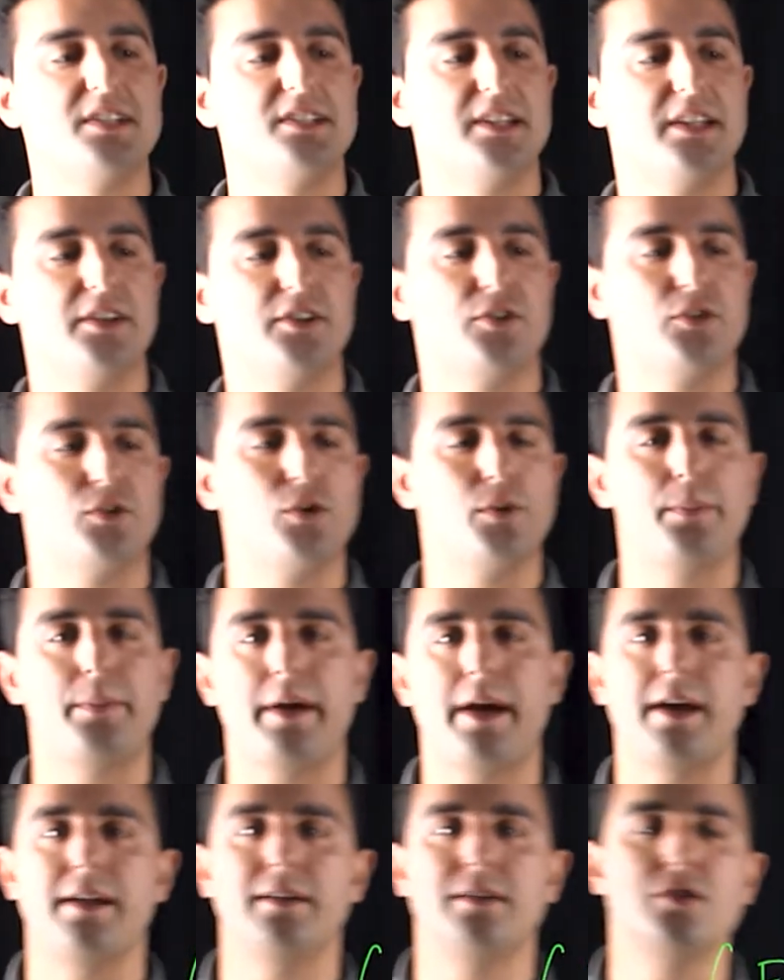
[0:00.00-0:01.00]
central
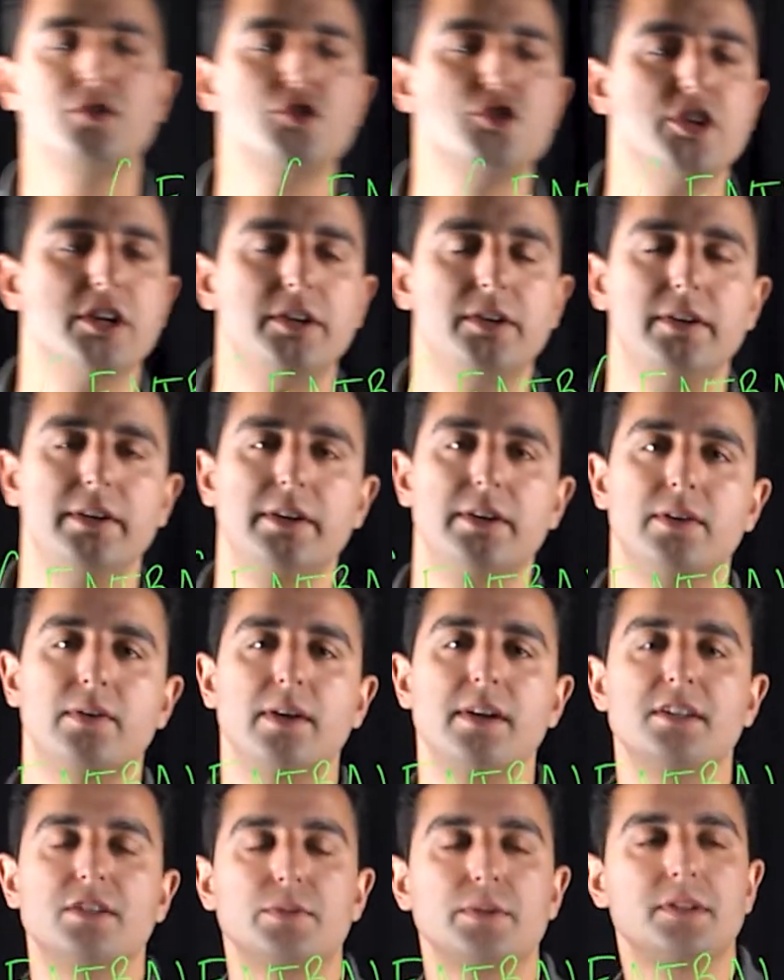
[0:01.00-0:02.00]
pattern generator,
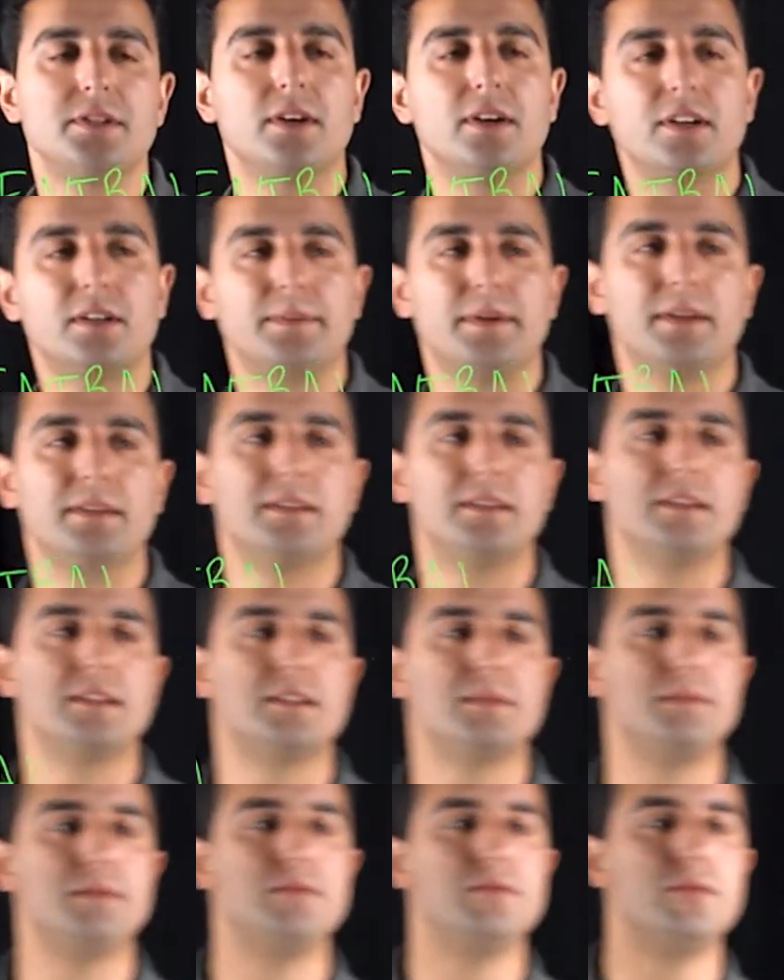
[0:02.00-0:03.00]
right? So we talked about
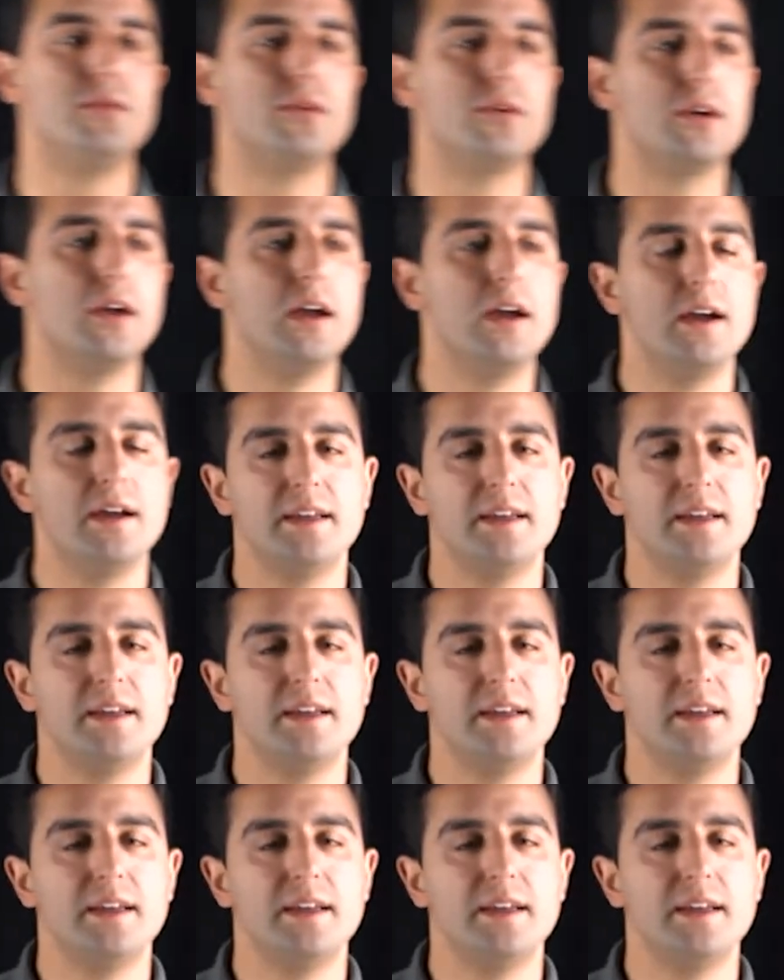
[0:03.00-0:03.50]
this before.